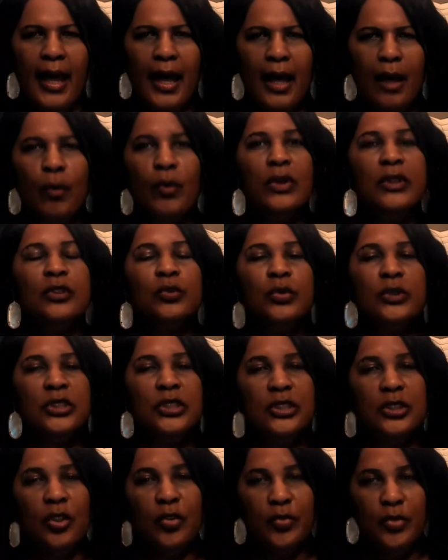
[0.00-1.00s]
well, it
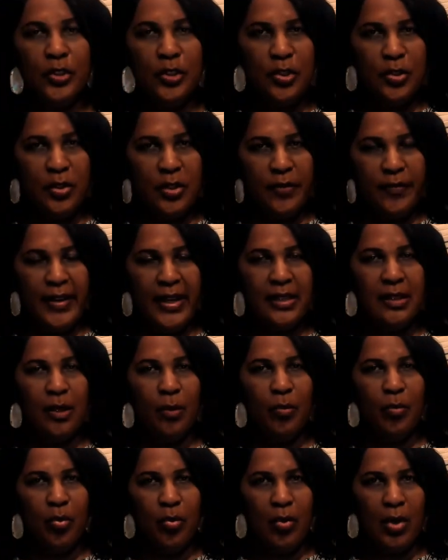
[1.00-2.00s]
switches over to the fact
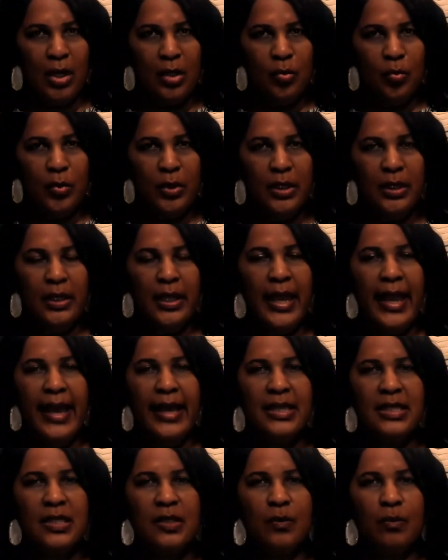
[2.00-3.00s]
that Braunwyn
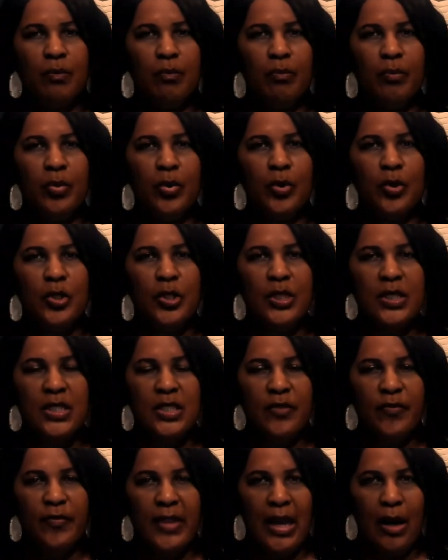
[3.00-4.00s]
has purchased
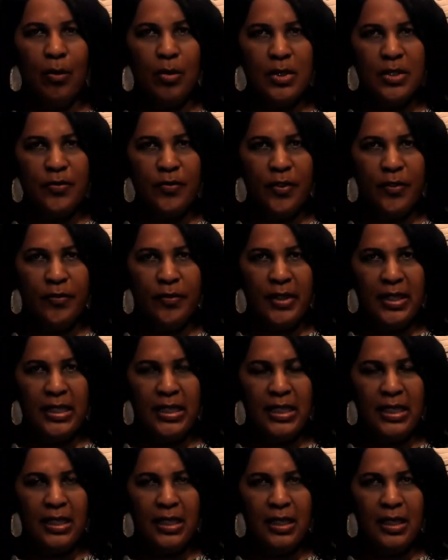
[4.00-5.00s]
flowers for
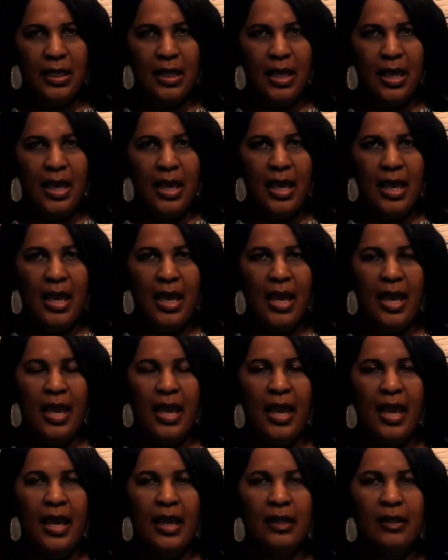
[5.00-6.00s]
Vicki
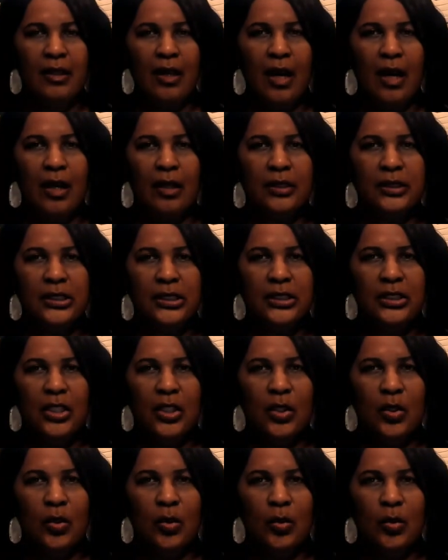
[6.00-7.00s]
and
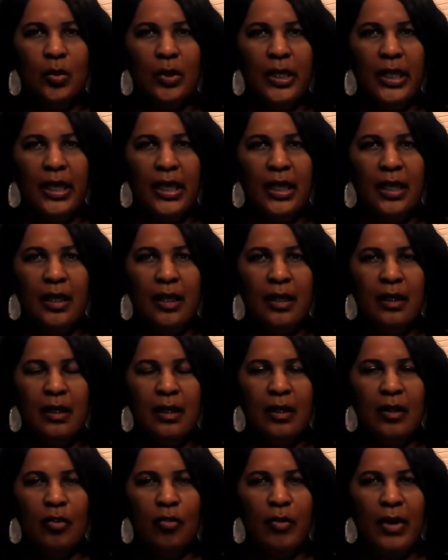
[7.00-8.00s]
also a
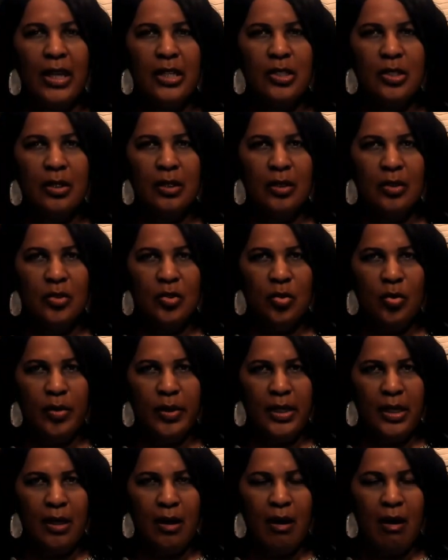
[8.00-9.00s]

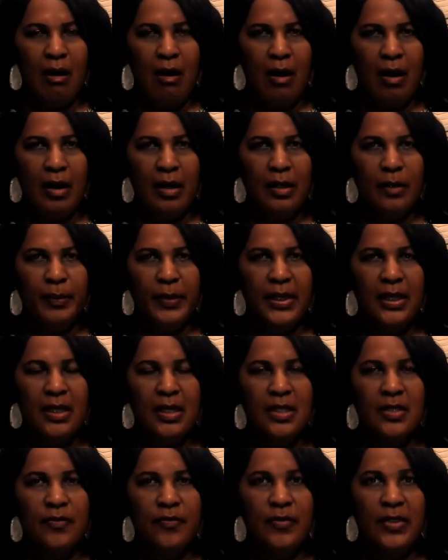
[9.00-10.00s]
congratulatory card
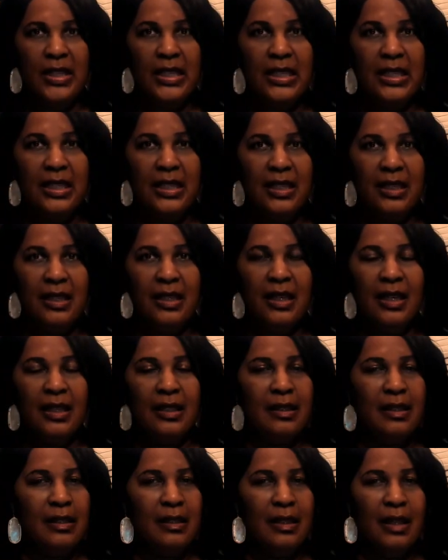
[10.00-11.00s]
because Vicki
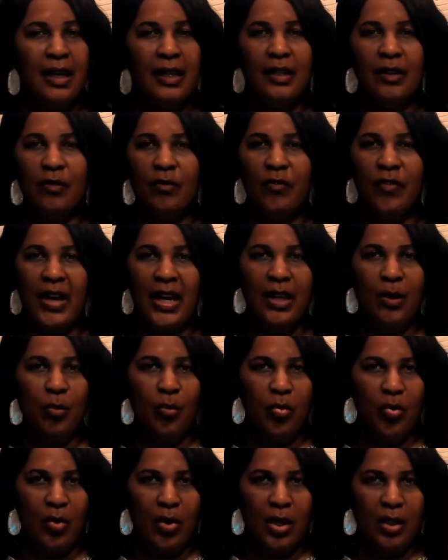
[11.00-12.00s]
did not invite
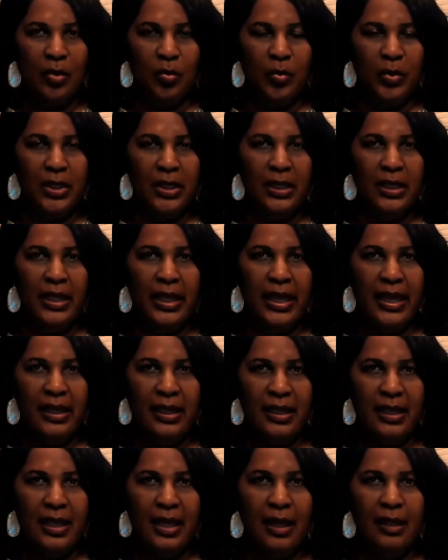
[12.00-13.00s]
Braunwyn and
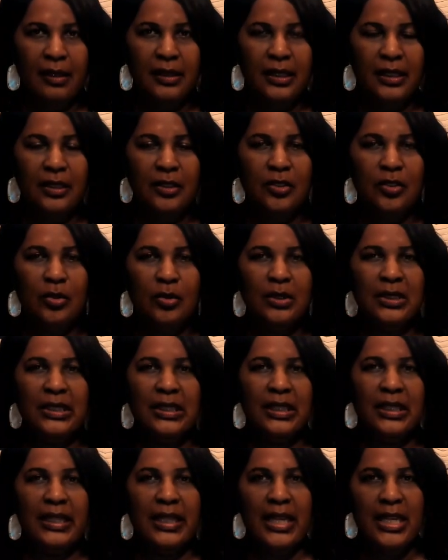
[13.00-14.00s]
Kelly to the
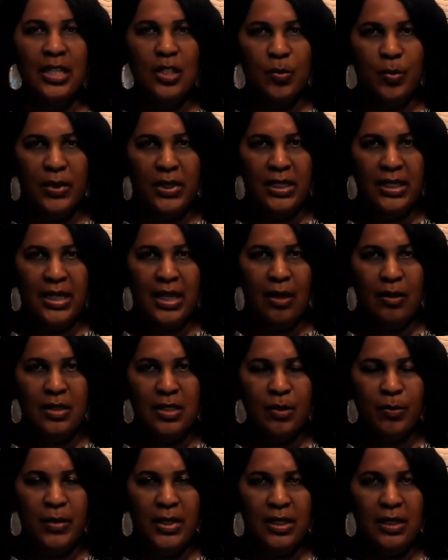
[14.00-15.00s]
engagement announcement